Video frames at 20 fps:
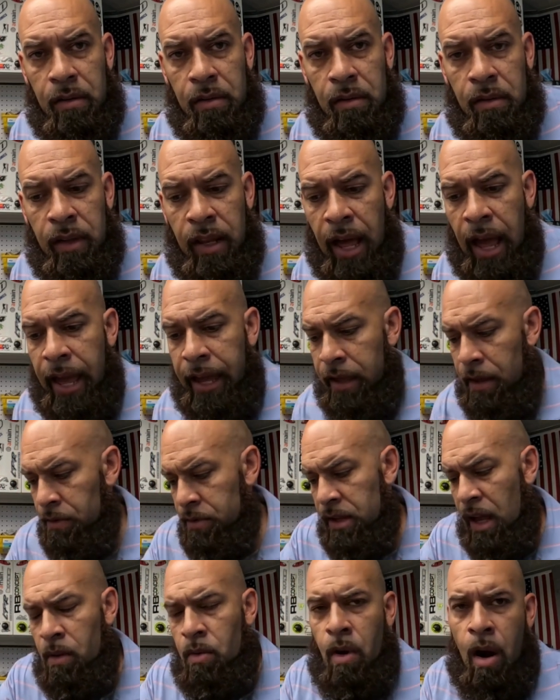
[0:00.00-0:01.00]
Like it was
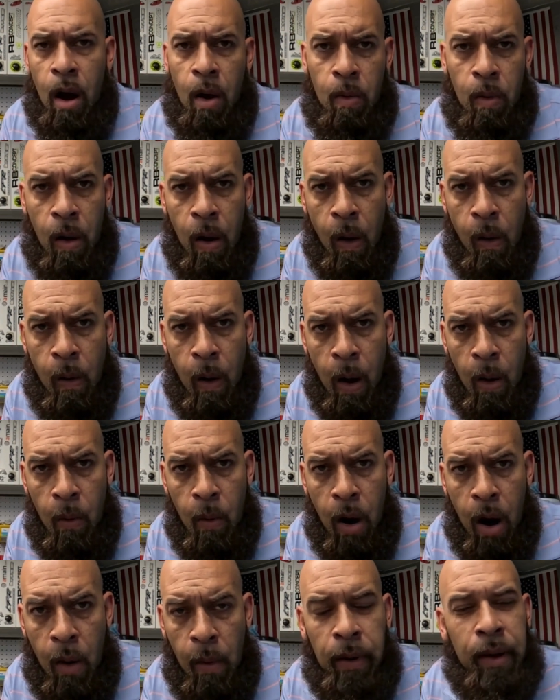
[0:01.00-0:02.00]
like wah wah wah
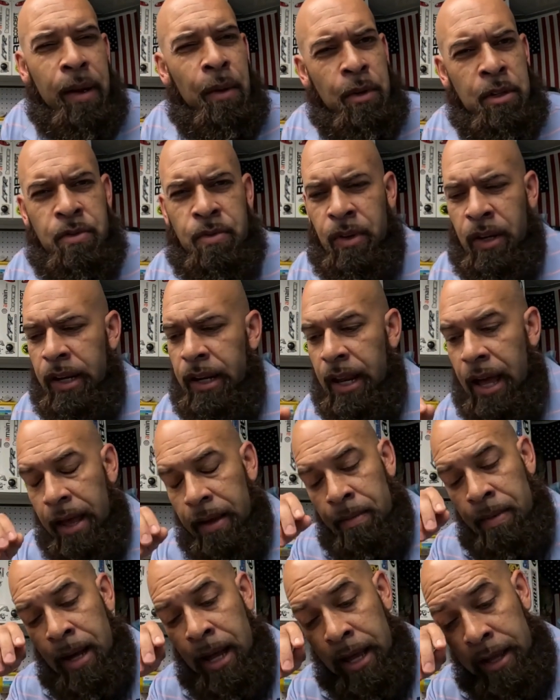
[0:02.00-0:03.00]
wah. It was really
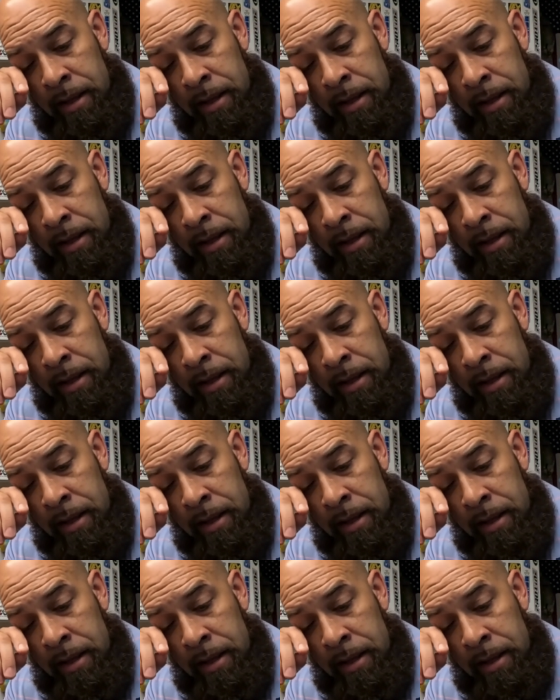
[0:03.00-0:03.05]
like, my